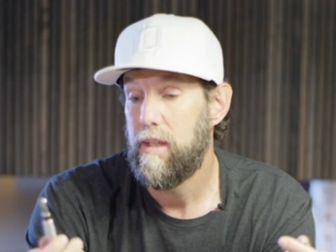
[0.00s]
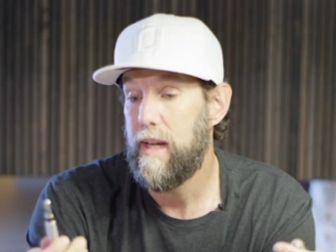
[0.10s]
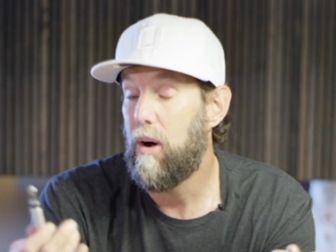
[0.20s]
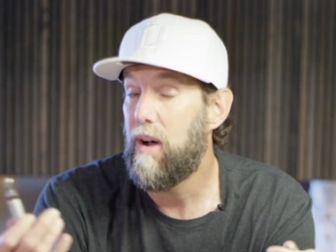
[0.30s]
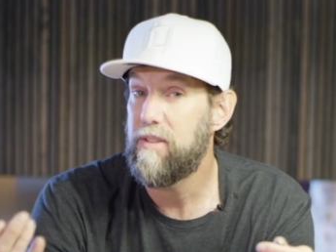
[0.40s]

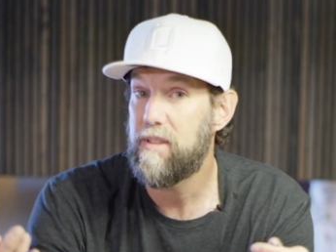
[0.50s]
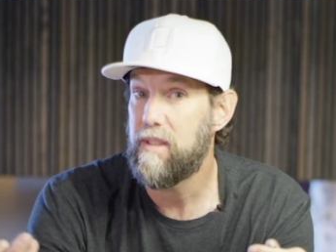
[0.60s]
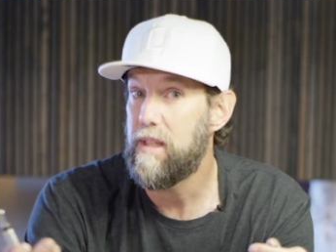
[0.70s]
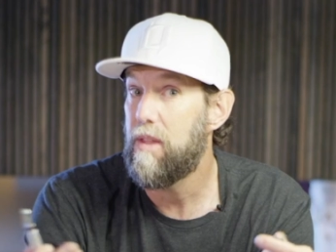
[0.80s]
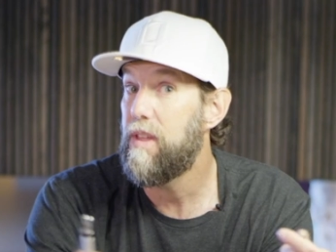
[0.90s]
Now
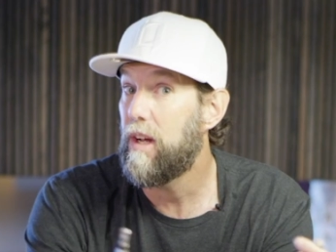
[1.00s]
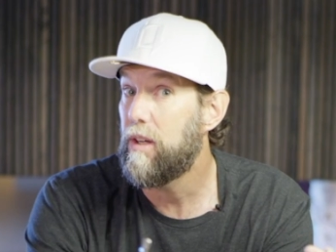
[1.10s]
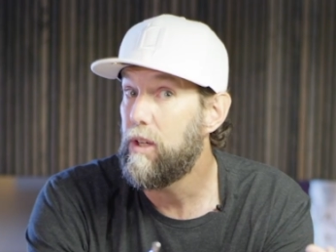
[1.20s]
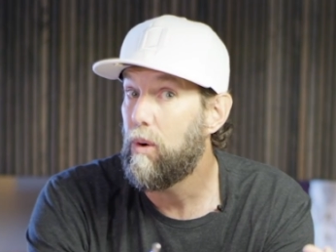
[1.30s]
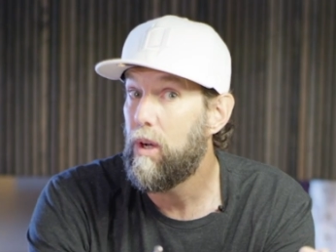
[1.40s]
obviously the thicker
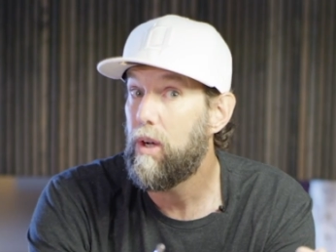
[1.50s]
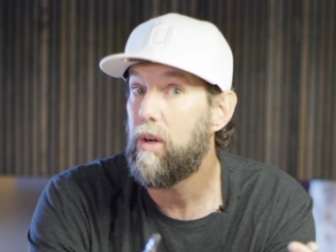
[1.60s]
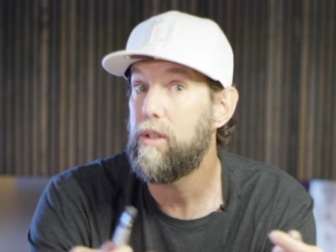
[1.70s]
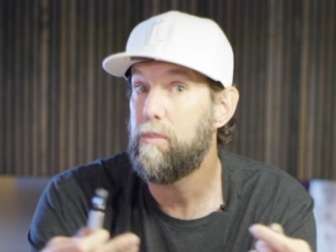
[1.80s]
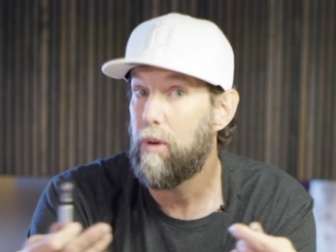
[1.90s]
the
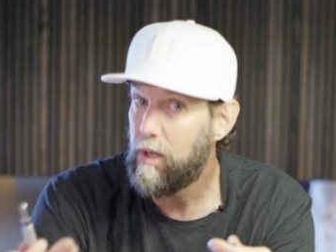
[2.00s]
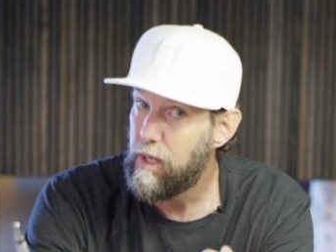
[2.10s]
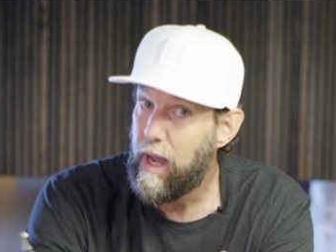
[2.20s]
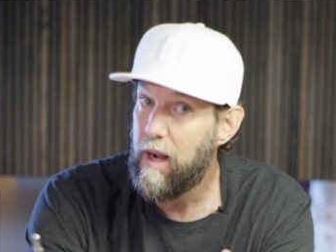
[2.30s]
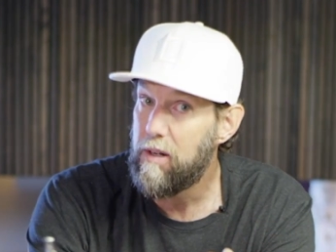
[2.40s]
oil and you burn it
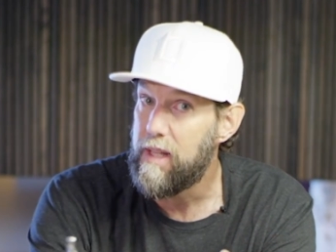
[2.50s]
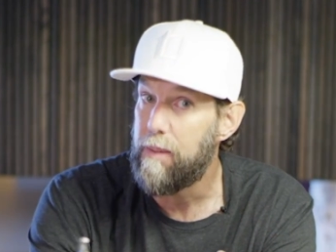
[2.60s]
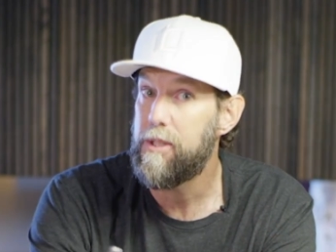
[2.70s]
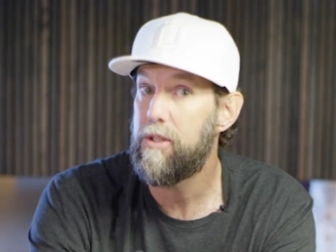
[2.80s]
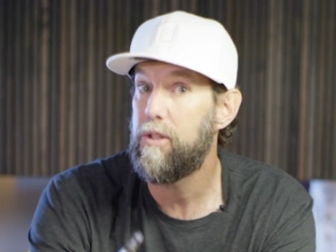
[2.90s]
at higher
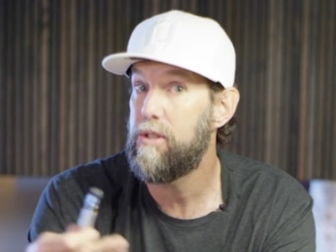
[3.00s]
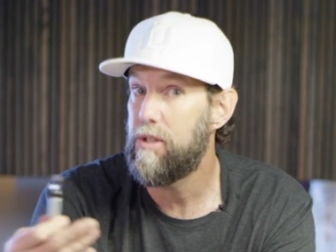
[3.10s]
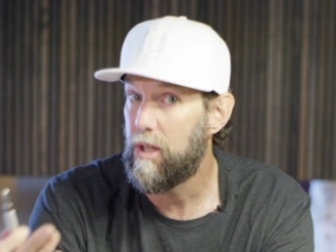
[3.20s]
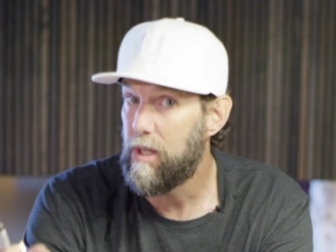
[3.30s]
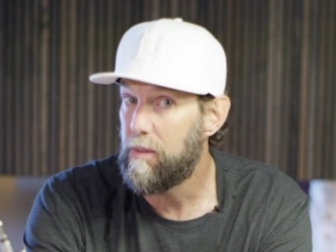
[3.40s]
temperatures,
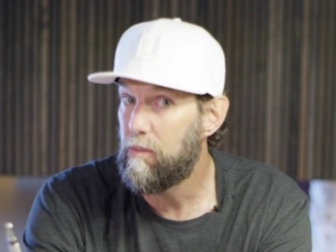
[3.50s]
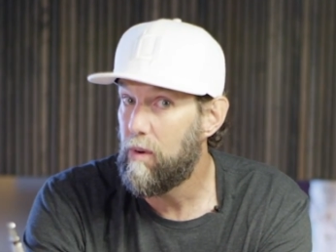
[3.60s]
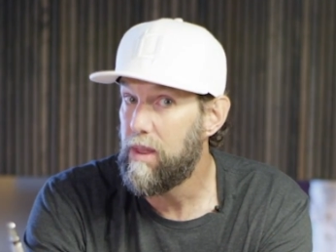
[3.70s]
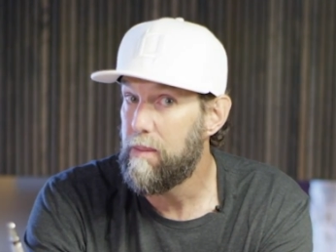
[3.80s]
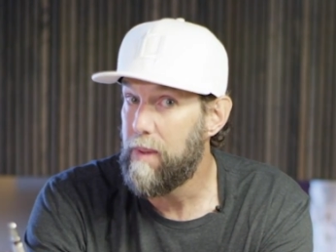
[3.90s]
you're gonna
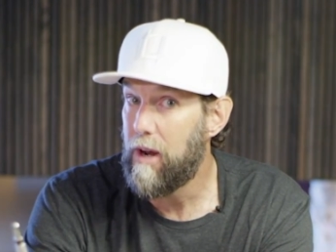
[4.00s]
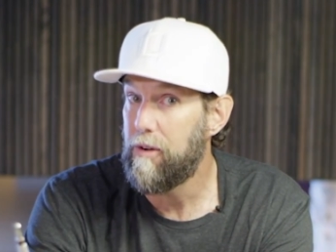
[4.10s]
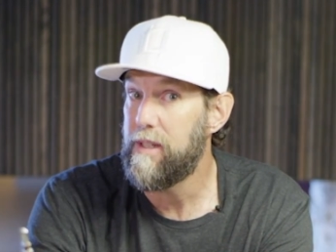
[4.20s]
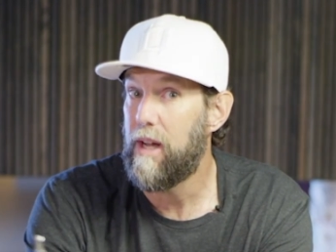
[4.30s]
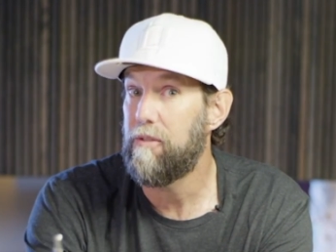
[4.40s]
run the
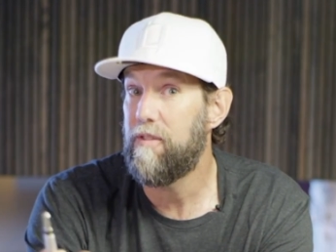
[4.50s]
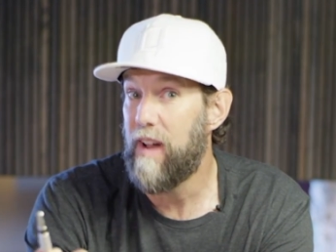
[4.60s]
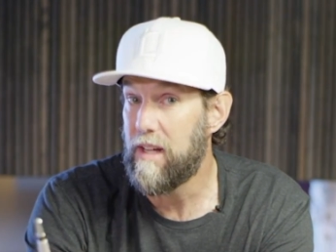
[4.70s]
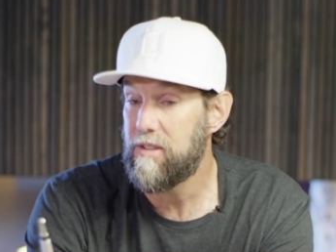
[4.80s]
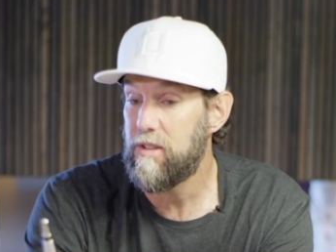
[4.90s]
battery down
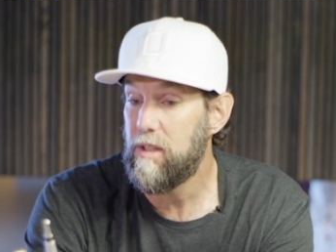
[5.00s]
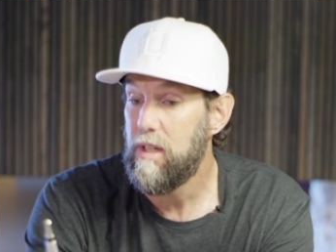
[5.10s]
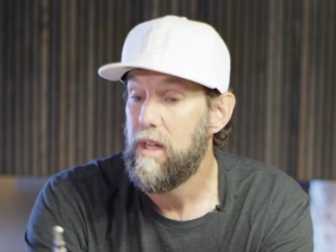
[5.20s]
faster.